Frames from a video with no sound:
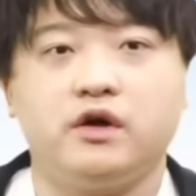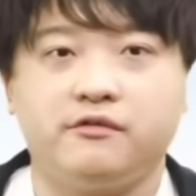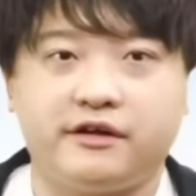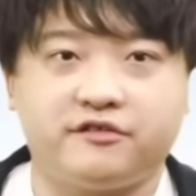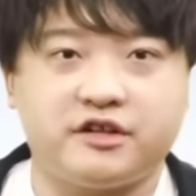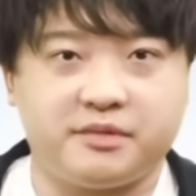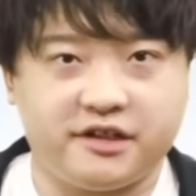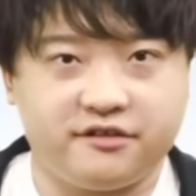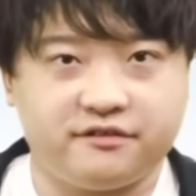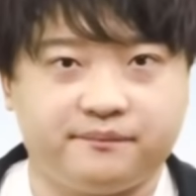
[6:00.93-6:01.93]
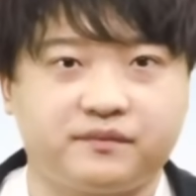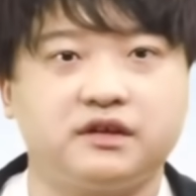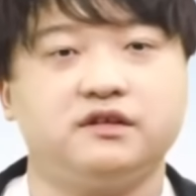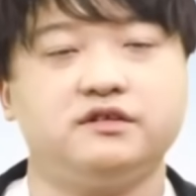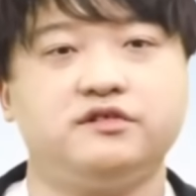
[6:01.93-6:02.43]
We will reveal
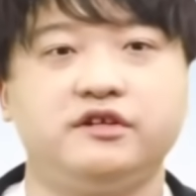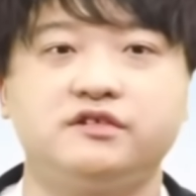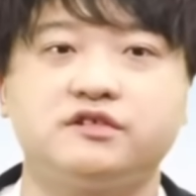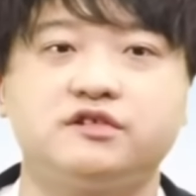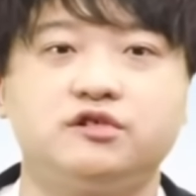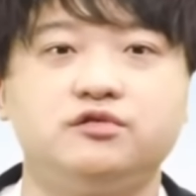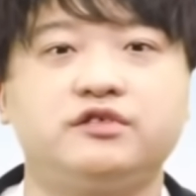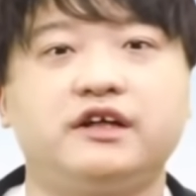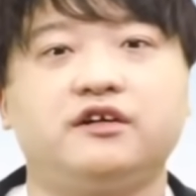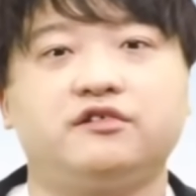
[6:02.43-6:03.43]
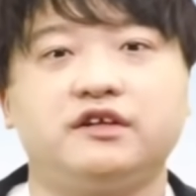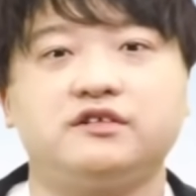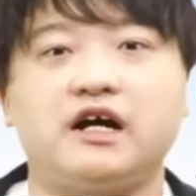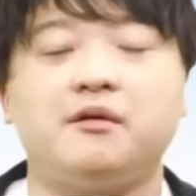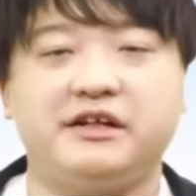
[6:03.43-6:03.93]
these two
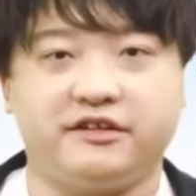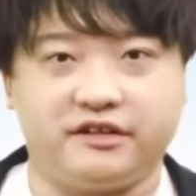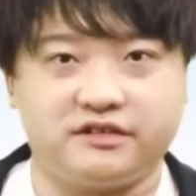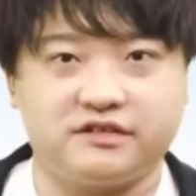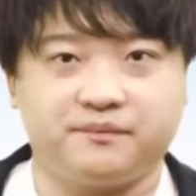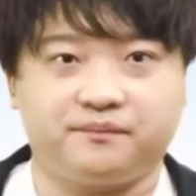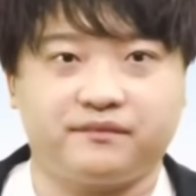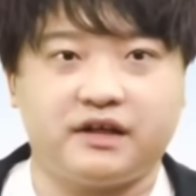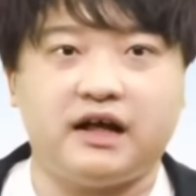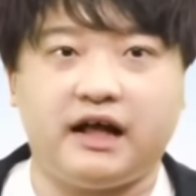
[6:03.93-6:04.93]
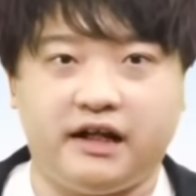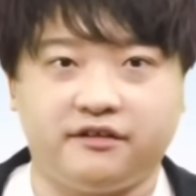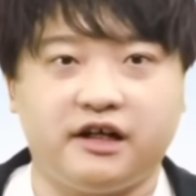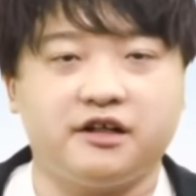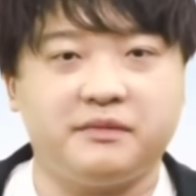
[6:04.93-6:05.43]
characters' abilities
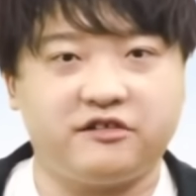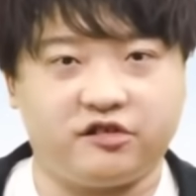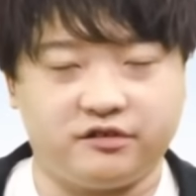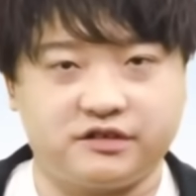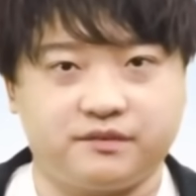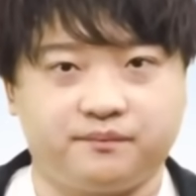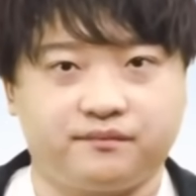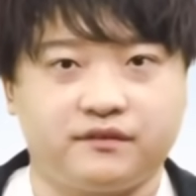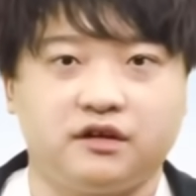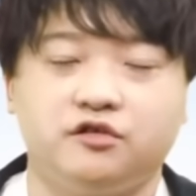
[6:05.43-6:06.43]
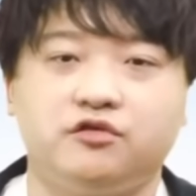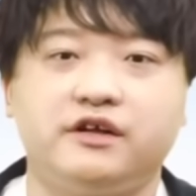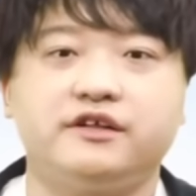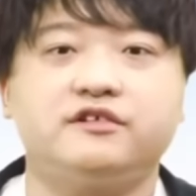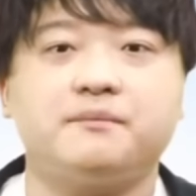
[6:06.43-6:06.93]
and animations
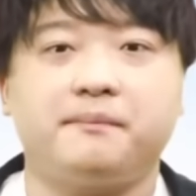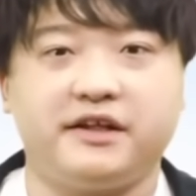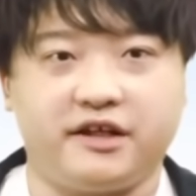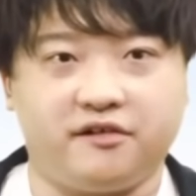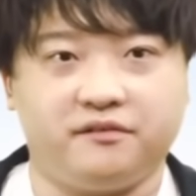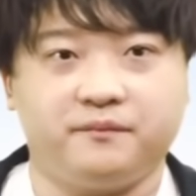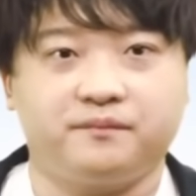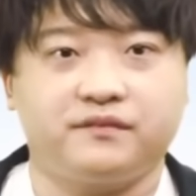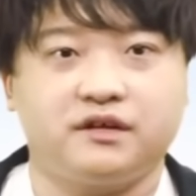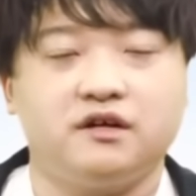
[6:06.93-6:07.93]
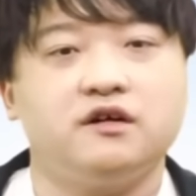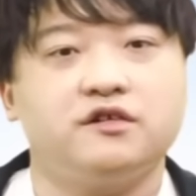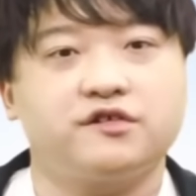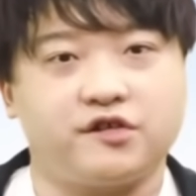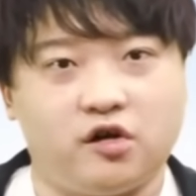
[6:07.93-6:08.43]
during the video.
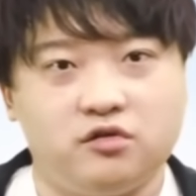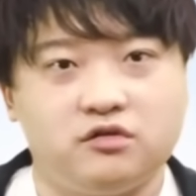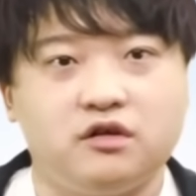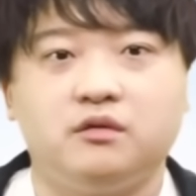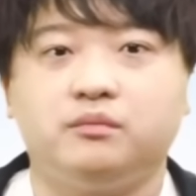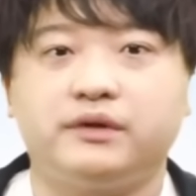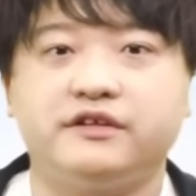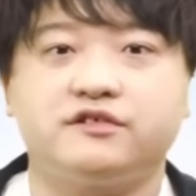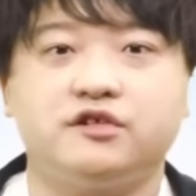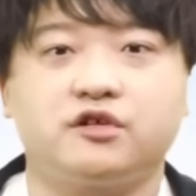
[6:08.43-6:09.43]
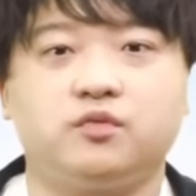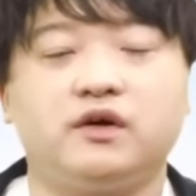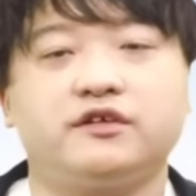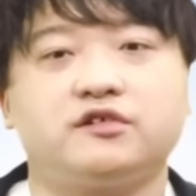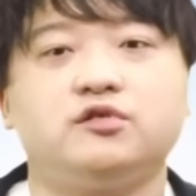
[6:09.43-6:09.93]
So, please look
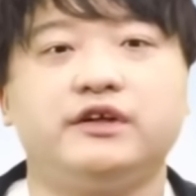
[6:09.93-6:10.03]
forward